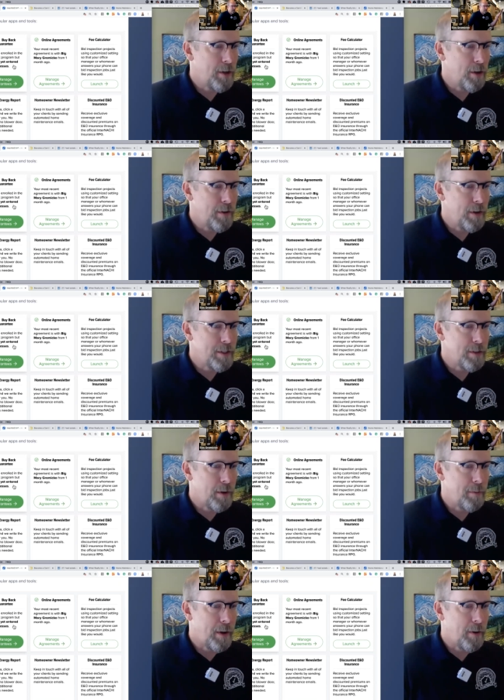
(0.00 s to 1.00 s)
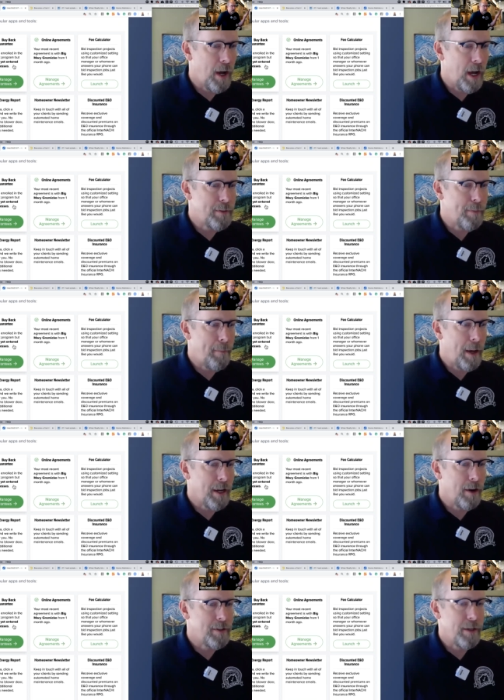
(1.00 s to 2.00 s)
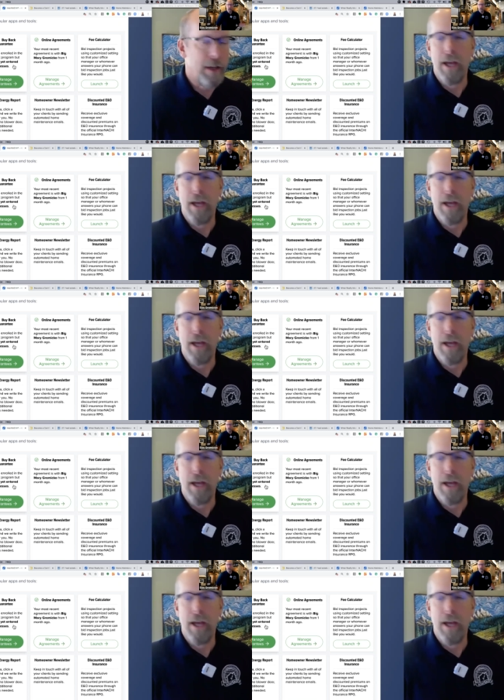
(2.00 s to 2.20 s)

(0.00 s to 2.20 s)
if you answered the question. How does the buyback guarantee?